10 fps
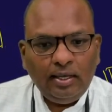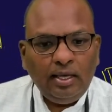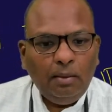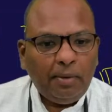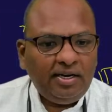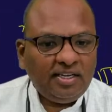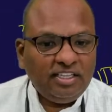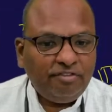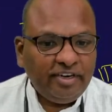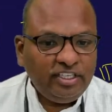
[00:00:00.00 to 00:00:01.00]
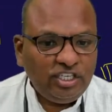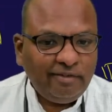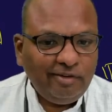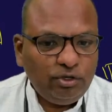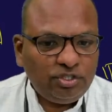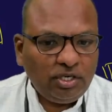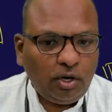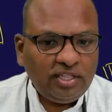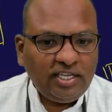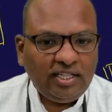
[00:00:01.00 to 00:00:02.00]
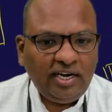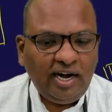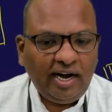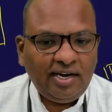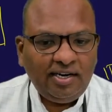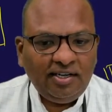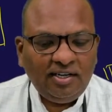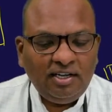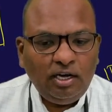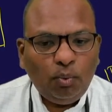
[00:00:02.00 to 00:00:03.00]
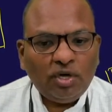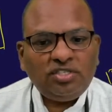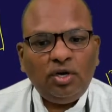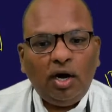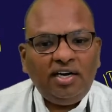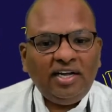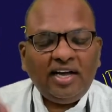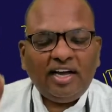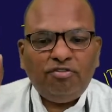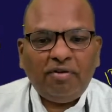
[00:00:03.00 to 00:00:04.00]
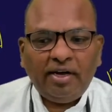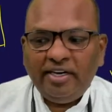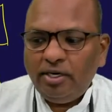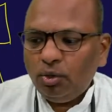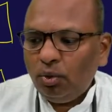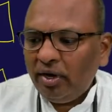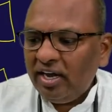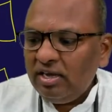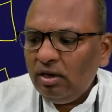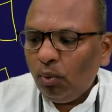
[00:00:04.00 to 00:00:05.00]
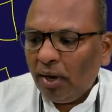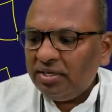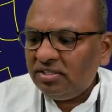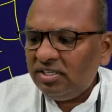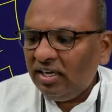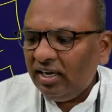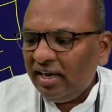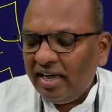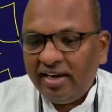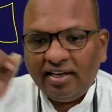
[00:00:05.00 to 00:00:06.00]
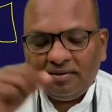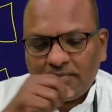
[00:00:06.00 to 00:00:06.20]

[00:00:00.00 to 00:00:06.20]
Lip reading: But the French Revolution, on the other hand, was not confined to any one single area.